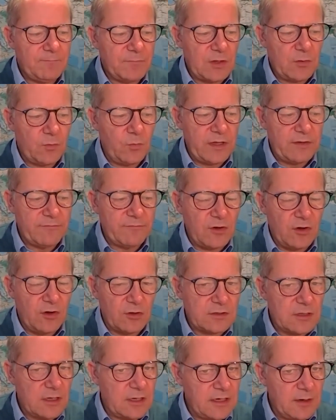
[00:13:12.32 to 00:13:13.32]
We've
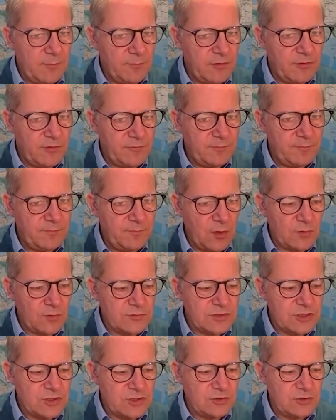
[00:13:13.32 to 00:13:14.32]
got a number of
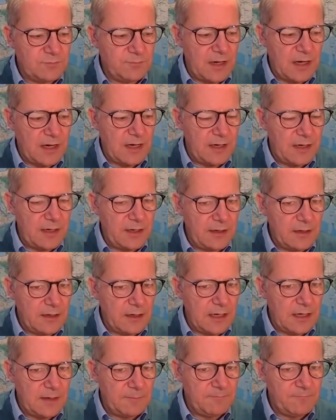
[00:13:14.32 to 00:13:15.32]
bonds issued by
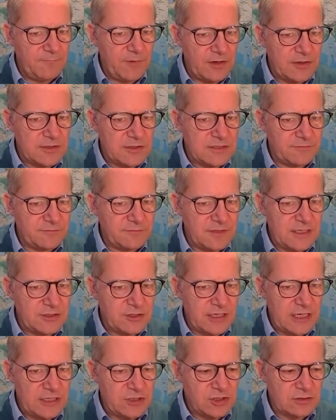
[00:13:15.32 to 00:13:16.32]
various different
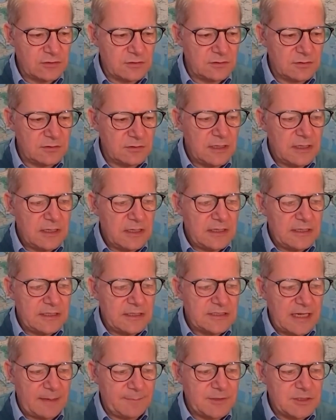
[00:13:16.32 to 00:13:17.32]
educational
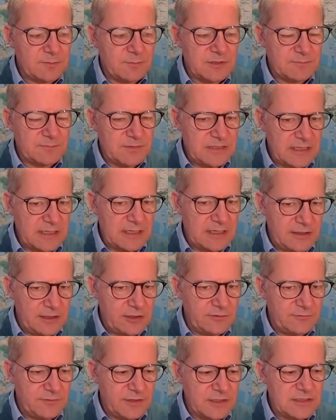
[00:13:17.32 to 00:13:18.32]
establishments, particularly the
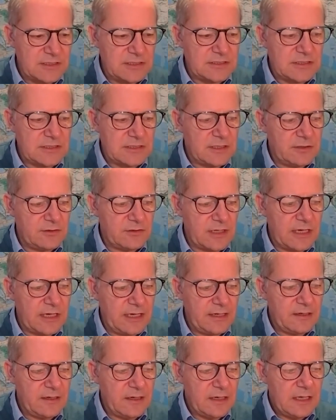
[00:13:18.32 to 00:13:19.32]
universities in the
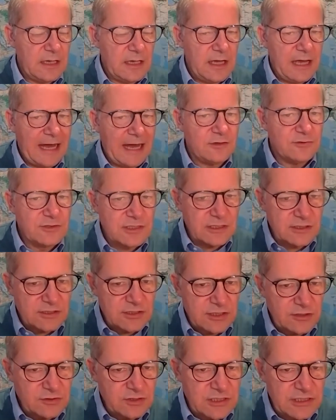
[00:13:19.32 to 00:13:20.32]
UK. Housing
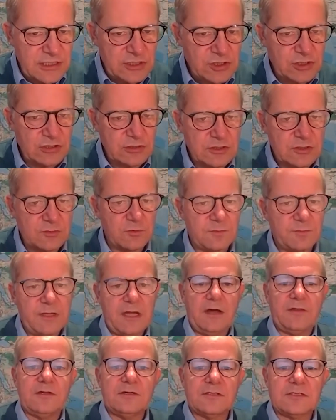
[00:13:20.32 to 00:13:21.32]
associations would
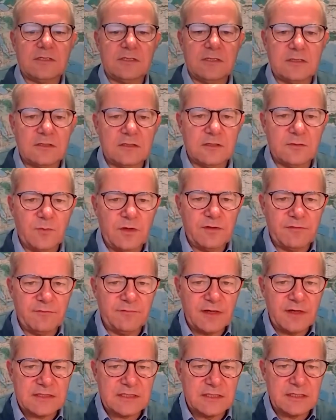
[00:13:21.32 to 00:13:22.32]
be others that we've
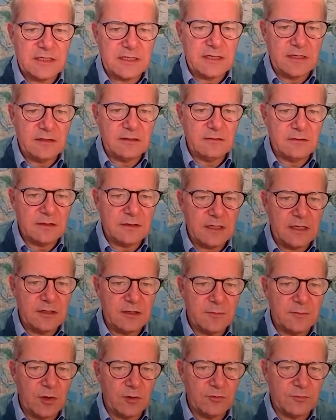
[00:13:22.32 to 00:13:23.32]
invested in
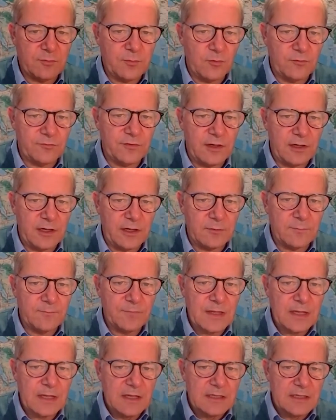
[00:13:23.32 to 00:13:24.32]
the bond portfolio.
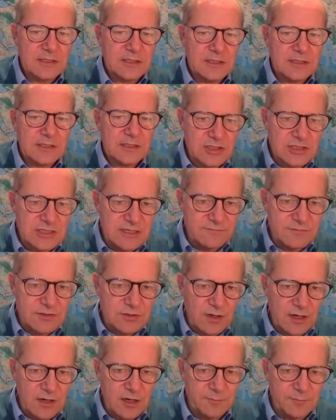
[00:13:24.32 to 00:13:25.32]
So that just gives
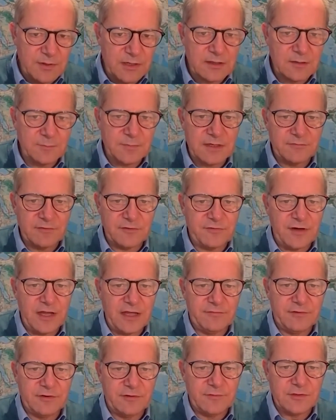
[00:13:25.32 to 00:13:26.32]
you, I hope, a little bit of a
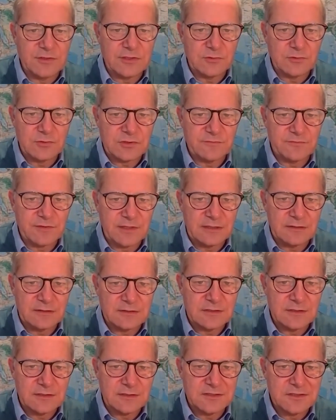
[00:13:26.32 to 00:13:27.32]
flavour of the sorts of
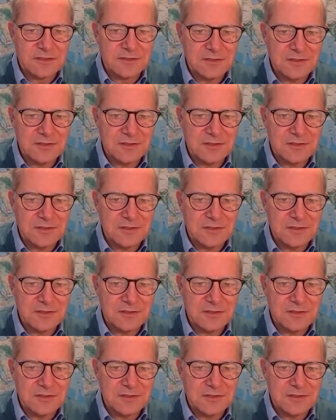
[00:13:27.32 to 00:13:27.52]
things that